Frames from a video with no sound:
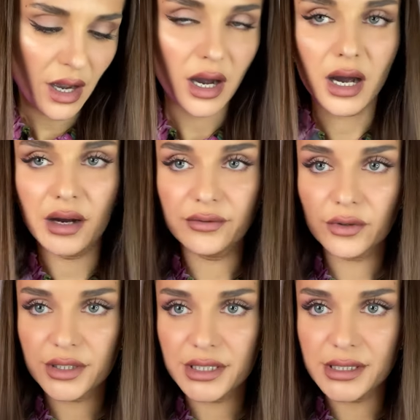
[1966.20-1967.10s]

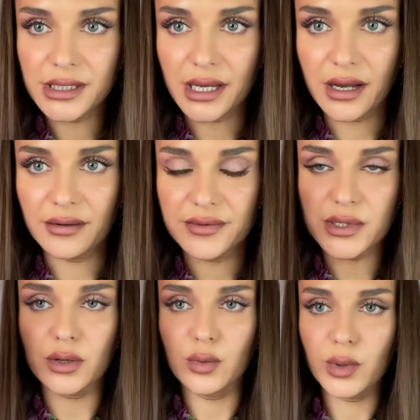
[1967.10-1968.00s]
Protein CF,
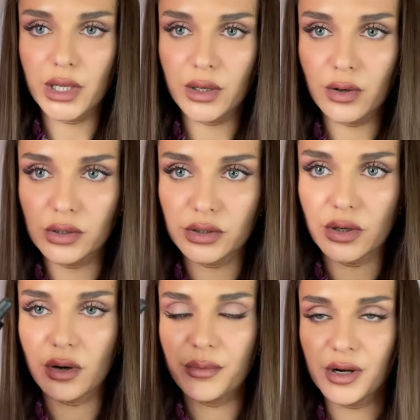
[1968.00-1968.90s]
so we all
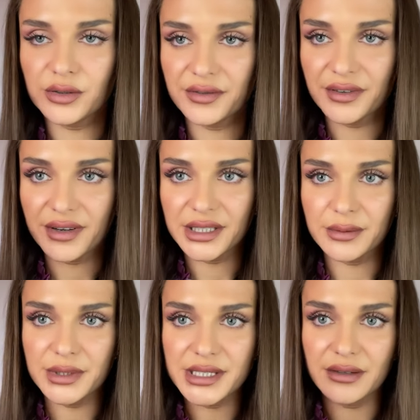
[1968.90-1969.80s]
know about the
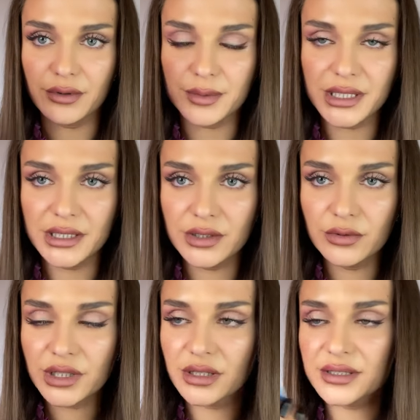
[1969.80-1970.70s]
vitamin C from
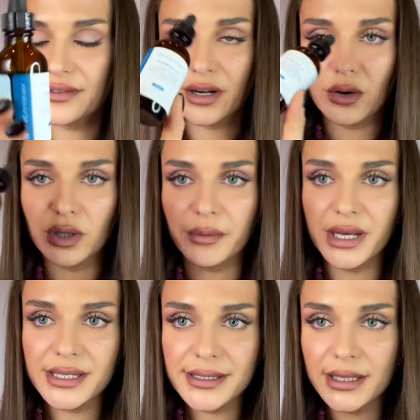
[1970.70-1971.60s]
SkinCeuticals, they're all
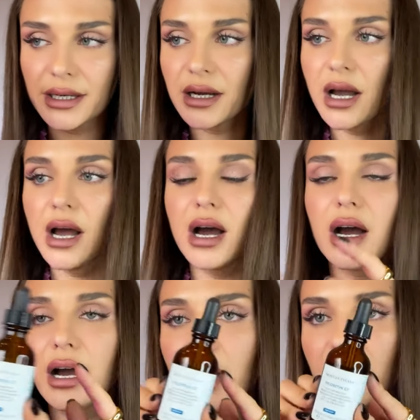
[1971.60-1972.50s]
amazing.
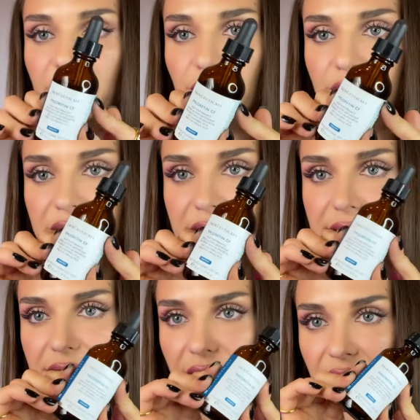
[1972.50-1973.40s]
Floratine
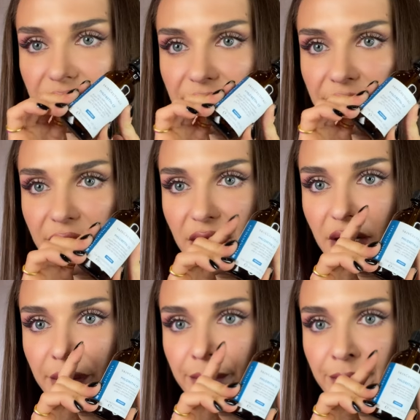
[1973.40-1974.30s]

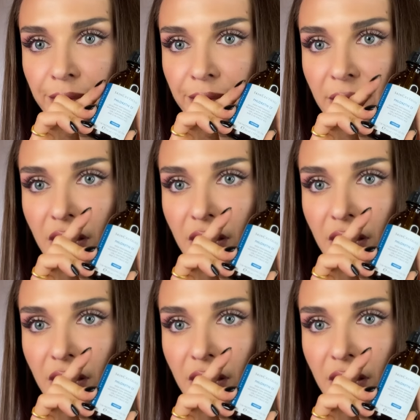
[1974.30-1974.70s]
CF,